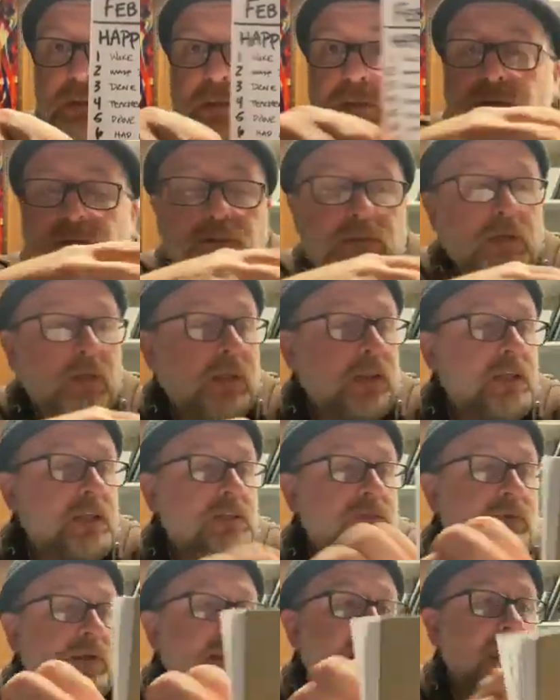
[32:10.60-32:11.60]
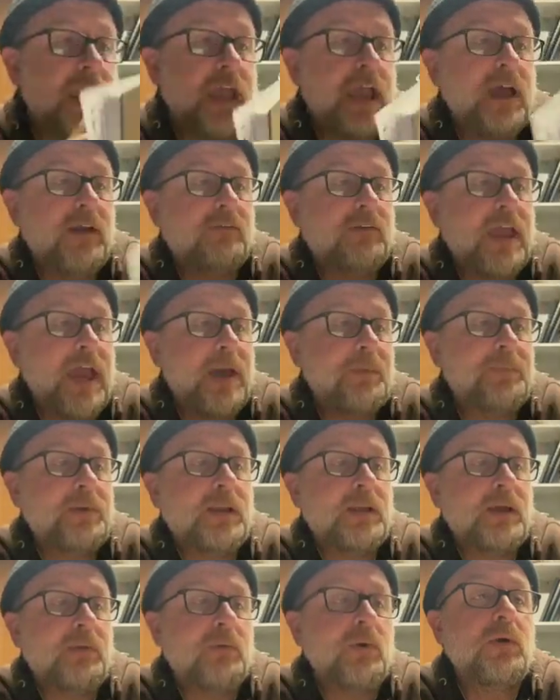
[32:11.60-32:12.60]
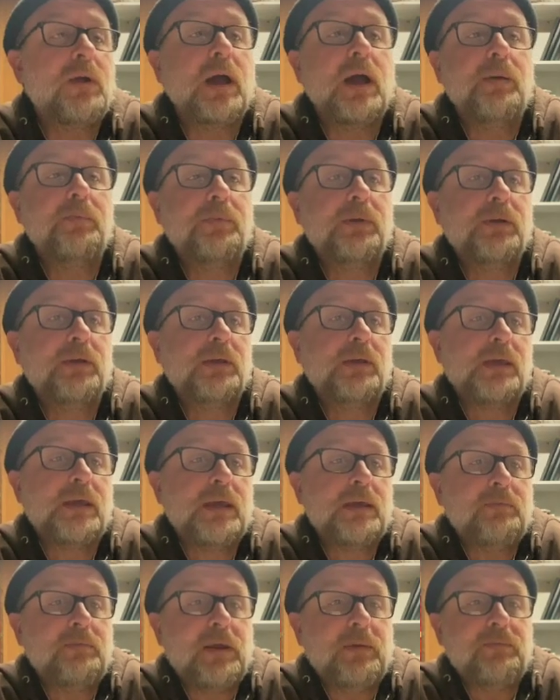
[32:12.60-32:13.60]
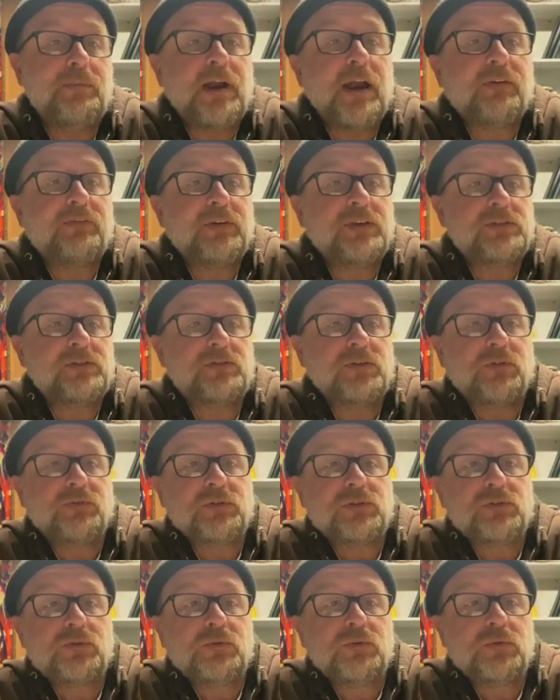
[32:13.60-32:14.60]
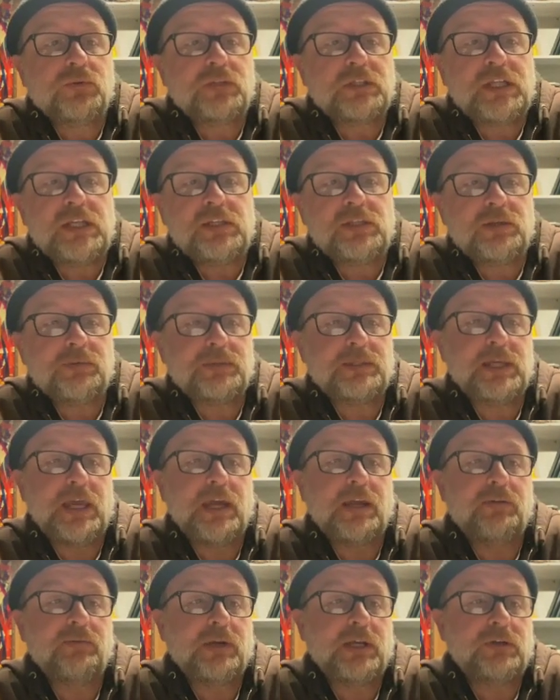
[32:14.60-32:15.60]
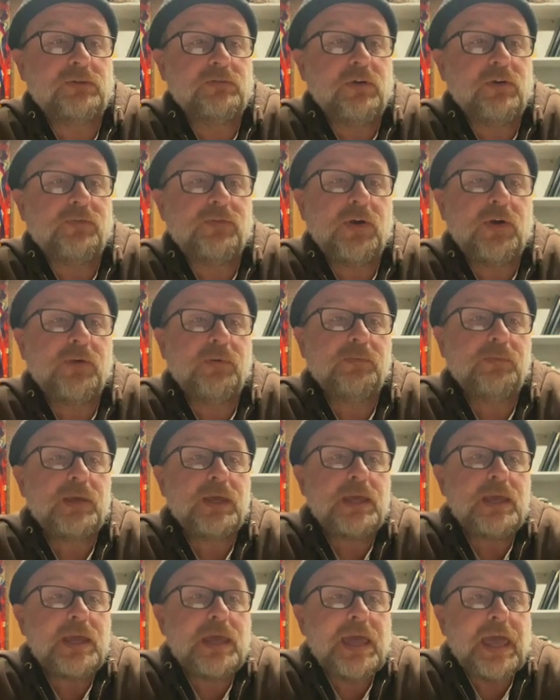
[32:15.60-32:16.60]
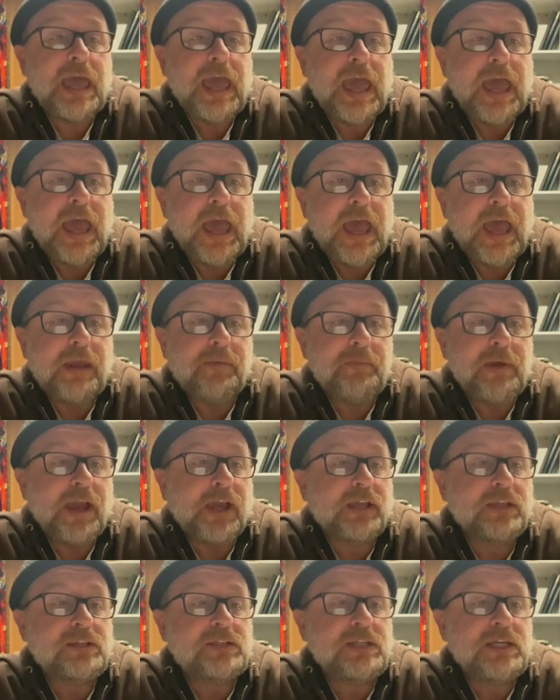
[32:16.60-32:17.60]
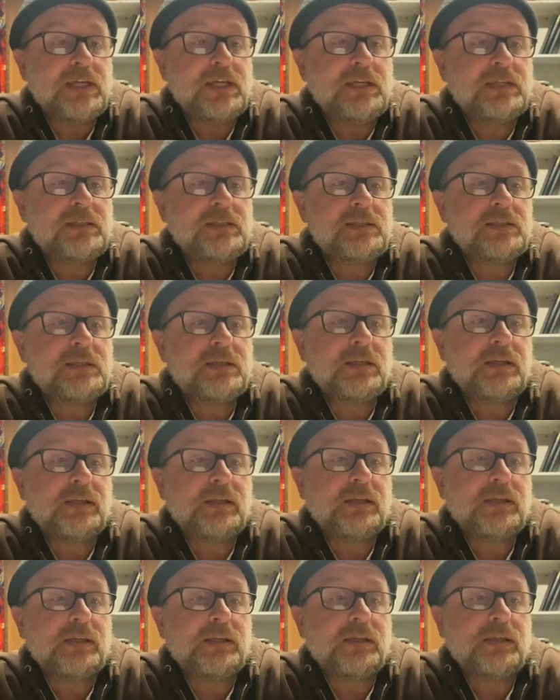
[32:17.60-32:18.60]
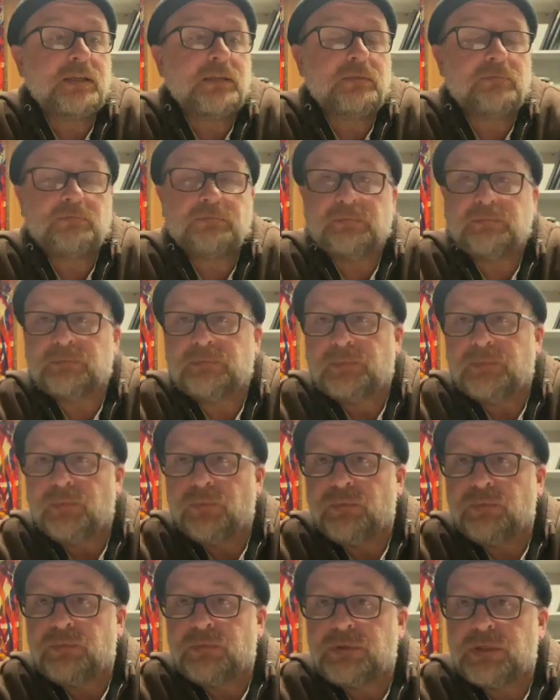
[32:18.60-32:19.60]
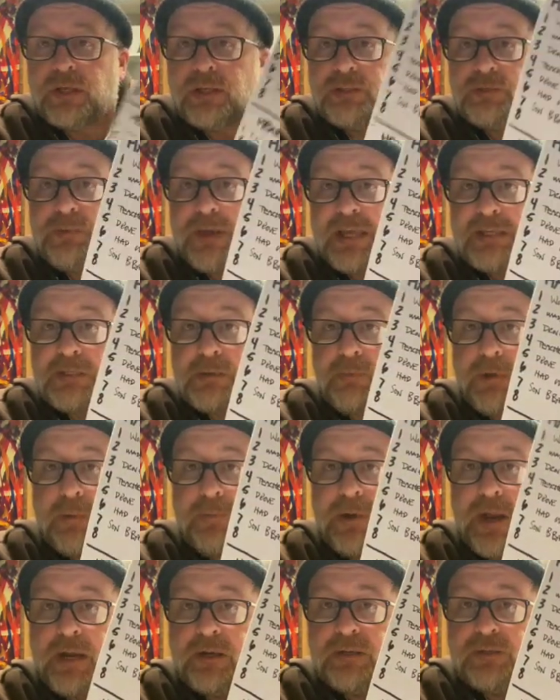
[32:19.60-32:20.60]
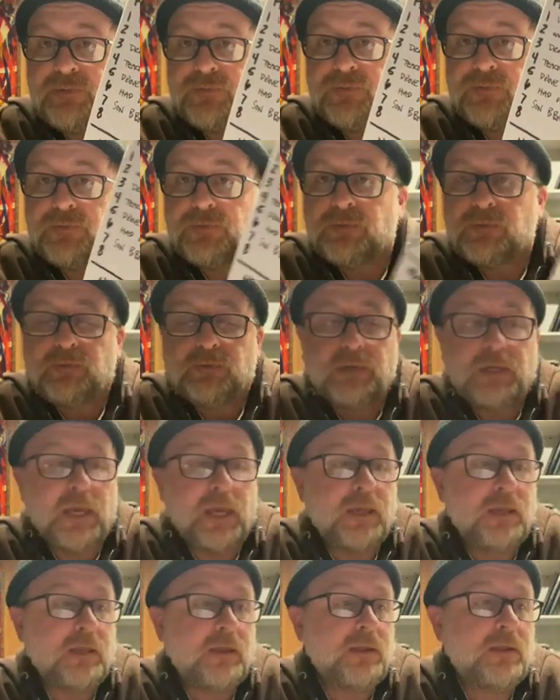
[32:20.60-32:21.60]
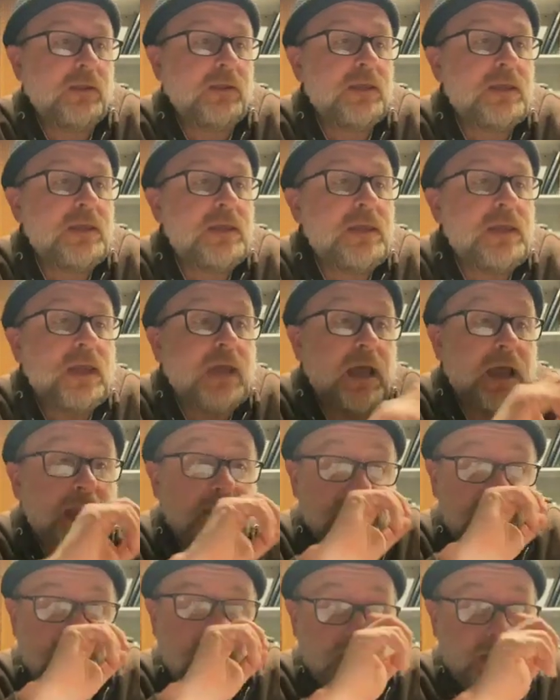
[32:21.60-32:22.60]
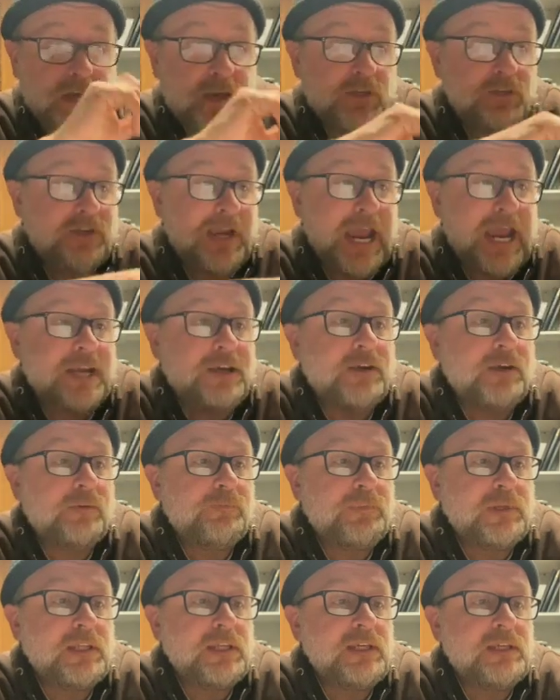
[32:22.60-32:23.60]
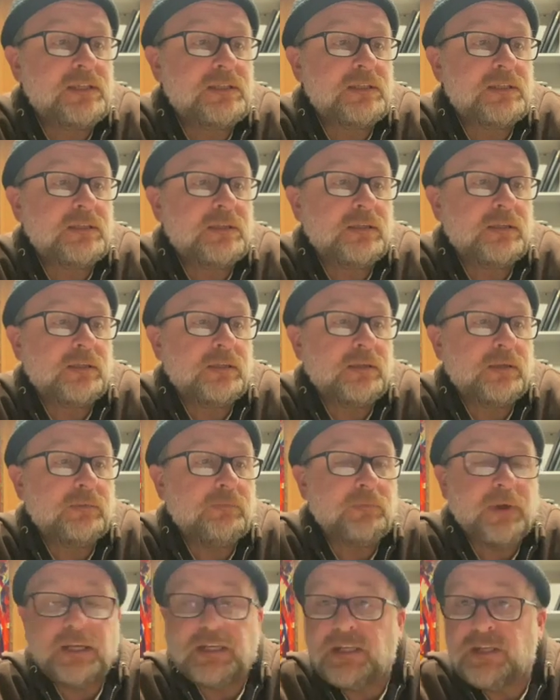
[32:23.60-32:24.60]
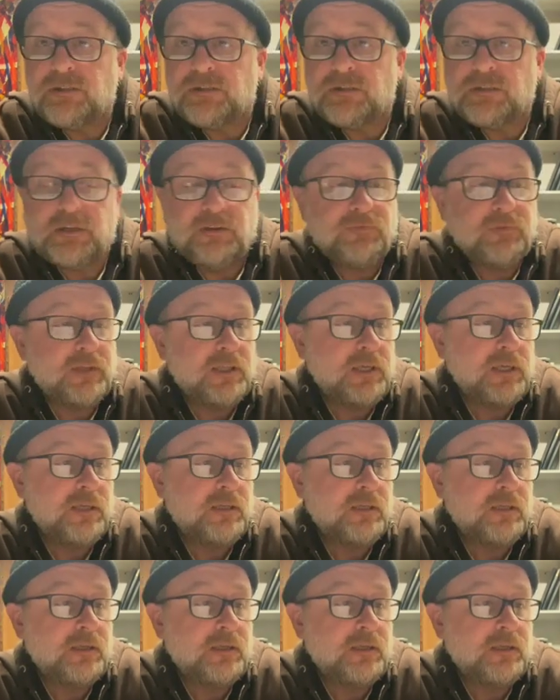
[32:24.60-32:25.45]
So this one I have happened. I woke up, made breakfast, drove to school. Teacher was angry. Drove home, had mac and cheese. Son's basketball practice, okay? I saw a tractor, police, my teacher differently.